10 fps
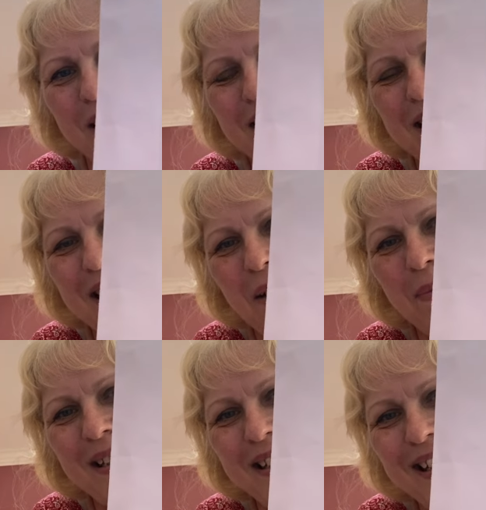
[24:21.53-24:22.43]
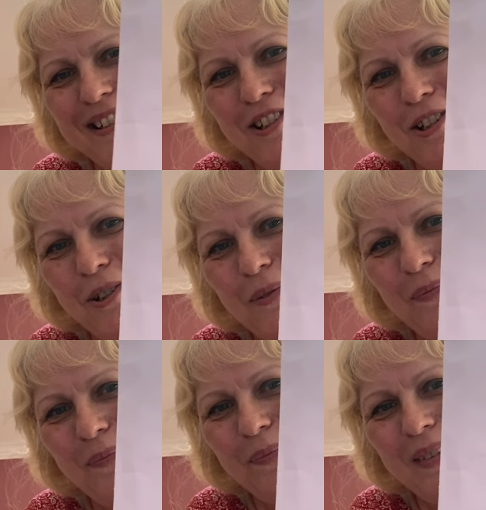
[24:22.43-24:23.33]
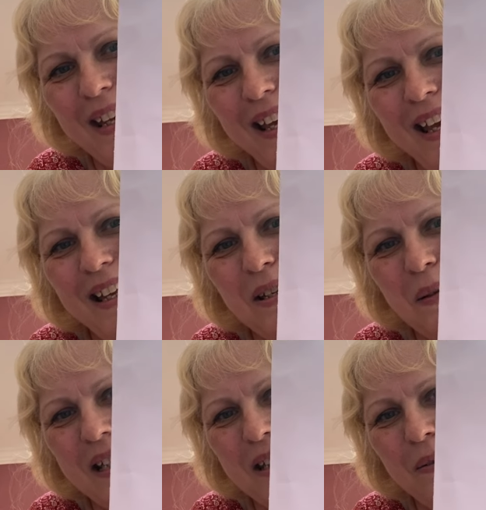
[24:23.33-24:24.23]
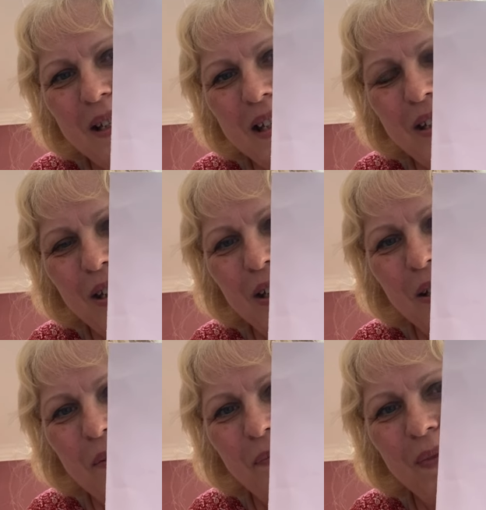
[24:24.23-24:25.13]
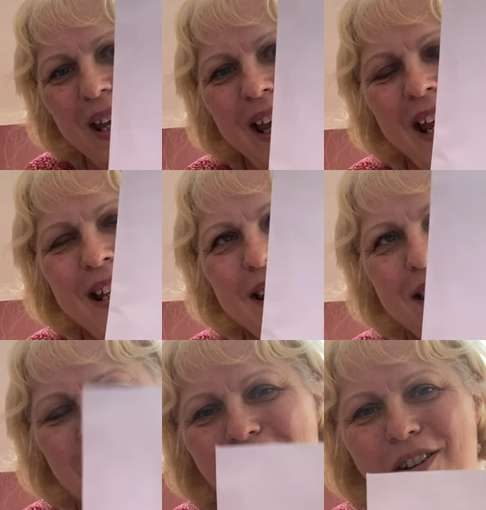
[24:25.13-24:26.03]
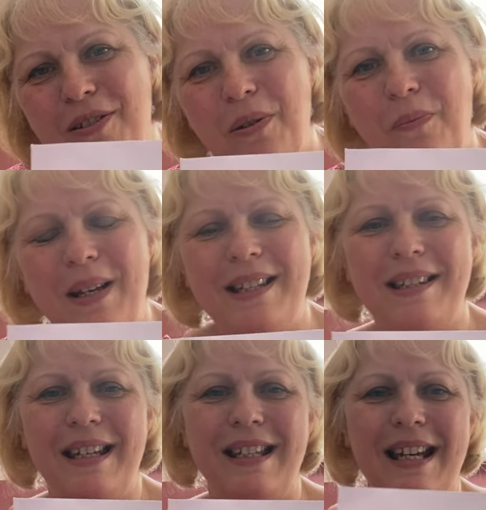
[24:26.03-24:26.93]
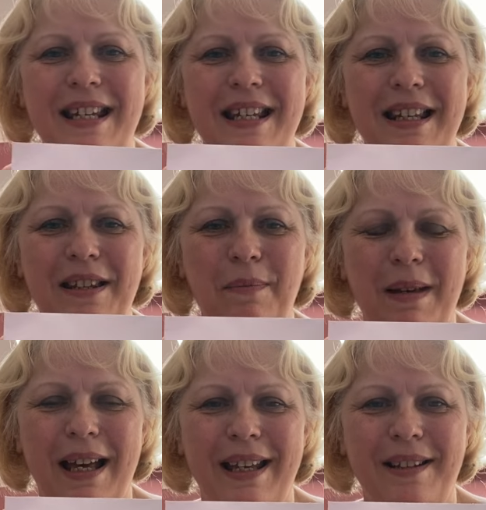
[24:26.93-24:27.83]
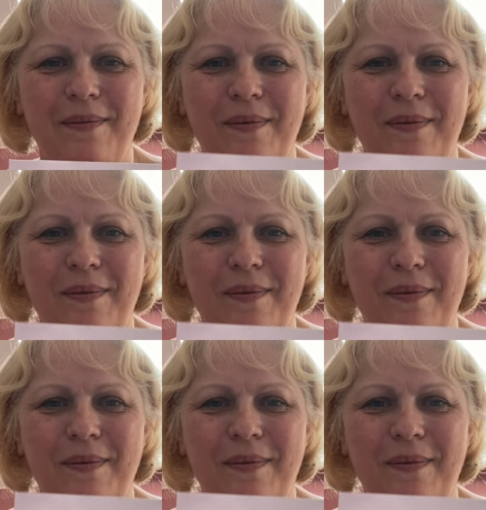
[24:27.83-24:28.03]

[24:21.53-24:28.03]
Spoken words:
It's the summer stitch along 2022. It starts on Wednesday the 18th of May,